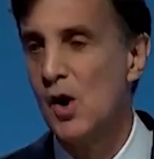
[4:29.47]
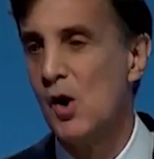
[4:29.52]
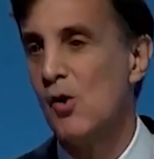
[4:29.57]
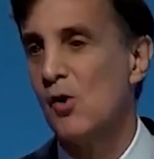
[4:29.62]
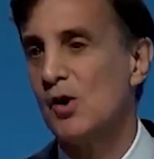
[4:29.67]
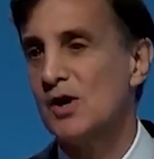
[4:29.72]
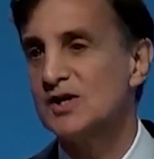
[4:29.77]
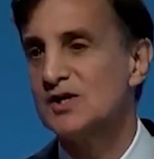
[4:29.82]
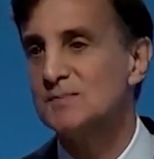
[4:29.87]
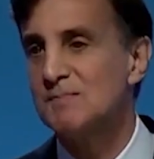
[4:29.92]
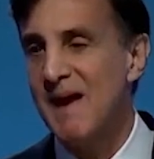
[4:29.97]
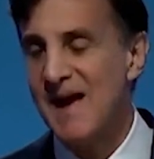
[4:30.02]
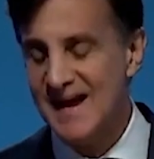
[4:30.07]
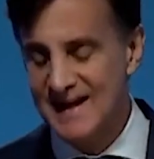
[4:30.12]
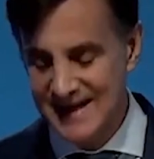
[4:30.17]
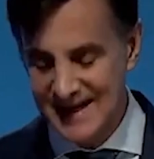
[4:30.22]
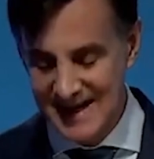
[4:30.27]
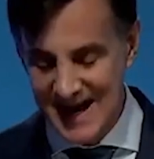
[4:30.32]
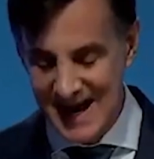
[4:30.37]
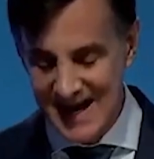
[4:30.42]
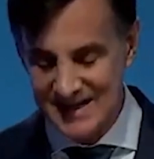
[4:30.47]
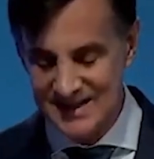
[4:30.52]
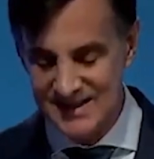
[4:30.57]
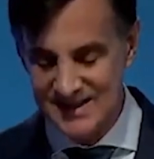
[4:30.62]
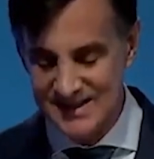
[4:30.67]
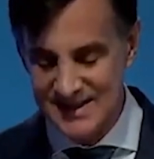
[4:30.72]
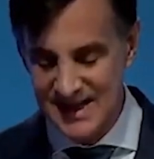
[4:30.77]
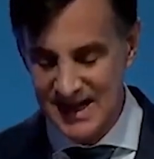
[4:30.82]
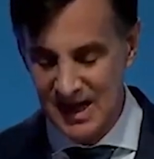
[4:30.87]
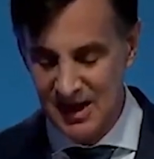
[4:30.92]
or expanding
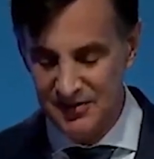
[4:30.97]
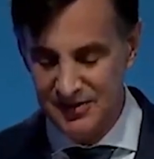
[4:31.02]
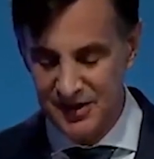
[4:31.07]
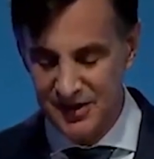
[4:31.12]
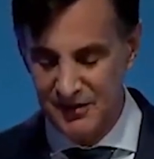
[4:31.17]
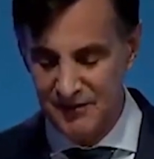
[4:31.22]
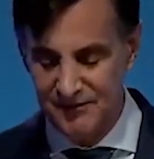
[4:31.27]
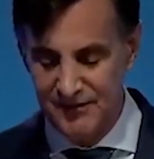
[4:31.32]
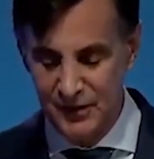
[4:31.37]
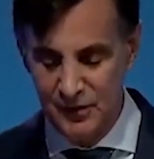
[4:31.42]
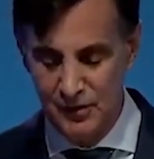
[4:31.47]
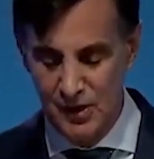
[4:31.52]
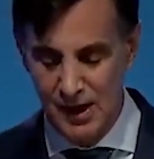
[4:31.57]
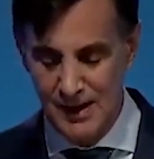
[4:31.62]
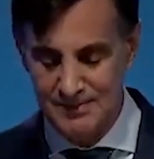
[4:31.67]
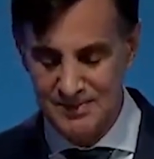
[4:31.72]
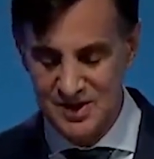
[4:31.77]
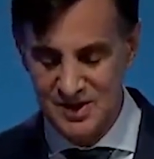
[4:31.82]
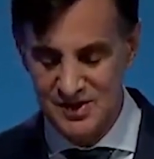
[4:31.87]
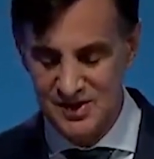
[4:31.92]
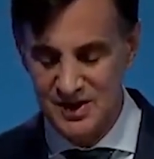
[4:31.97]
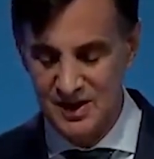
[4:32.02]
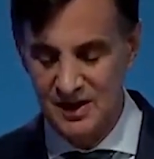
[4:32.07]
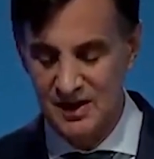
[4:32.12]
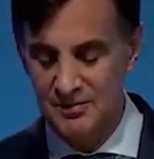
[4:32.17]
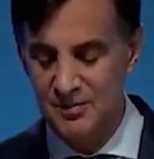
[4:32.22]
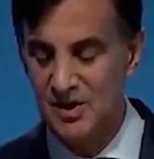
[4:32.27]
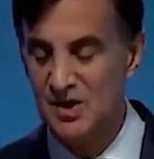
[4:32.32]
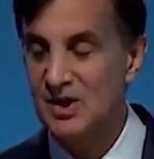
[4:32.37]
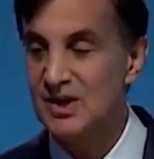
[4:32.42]
access to healthier food options in
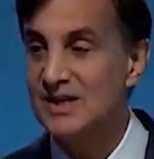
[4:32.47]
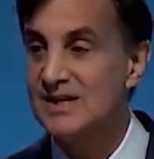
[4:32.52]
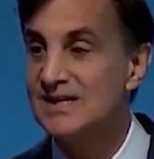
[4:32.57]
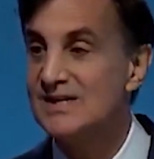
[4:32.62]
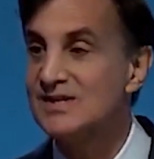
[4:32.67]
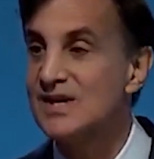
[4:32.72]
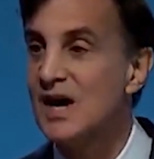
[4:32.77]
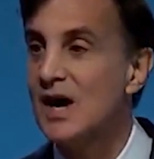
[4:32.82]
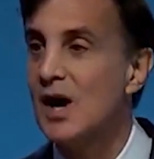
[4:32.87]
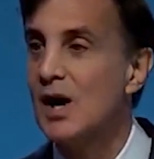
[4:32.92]
communities